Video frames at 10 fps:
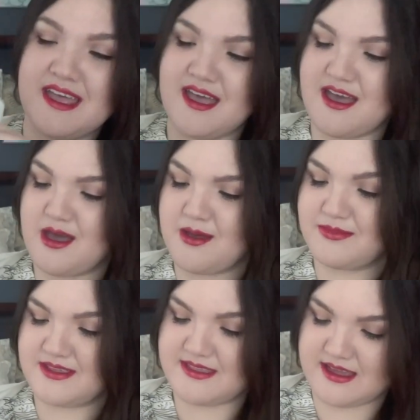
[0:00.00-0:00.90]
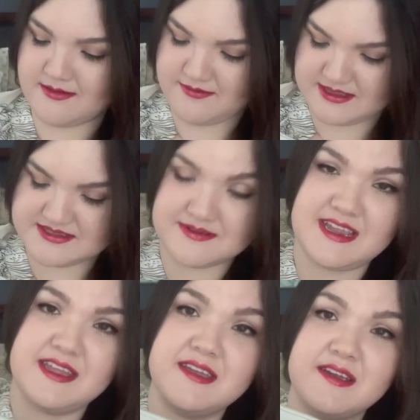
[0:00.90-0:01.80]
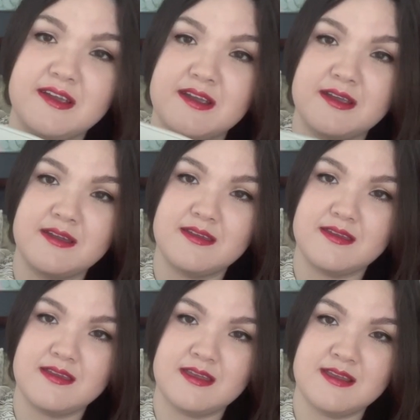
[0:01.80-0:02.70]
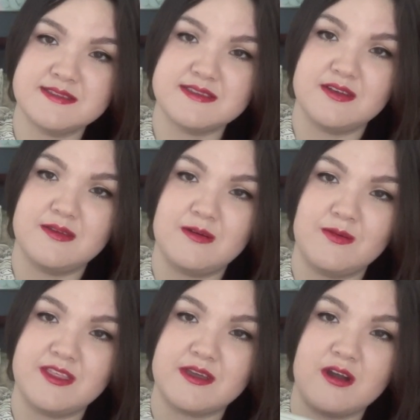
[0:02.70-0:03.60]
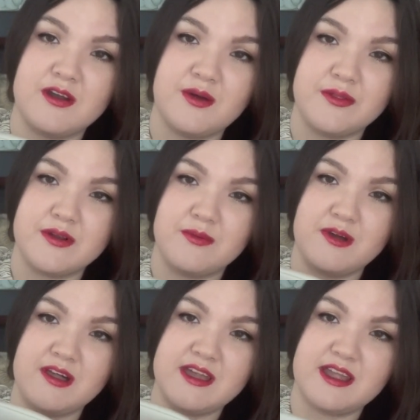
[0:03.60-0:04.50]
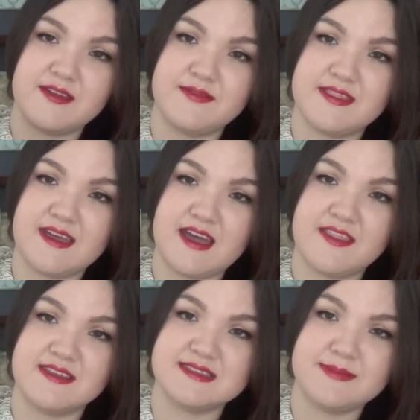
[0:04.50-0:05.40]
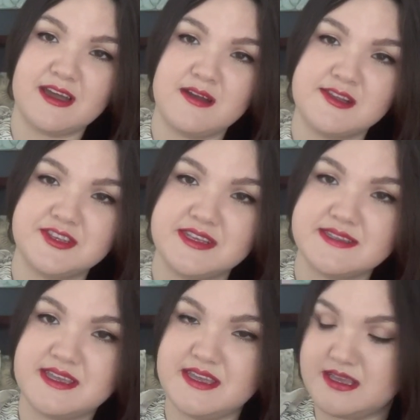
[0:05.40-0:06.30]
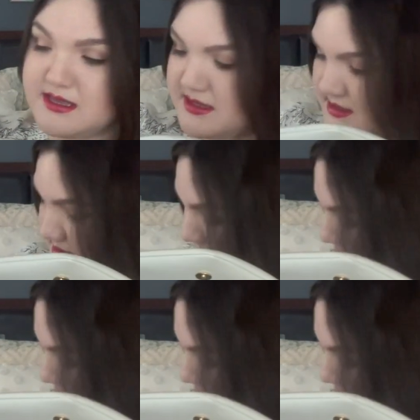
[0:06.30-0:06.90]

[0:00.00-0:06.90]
that fits right here. So with a card holder and wallet, I can fit that, this pouch, these keys.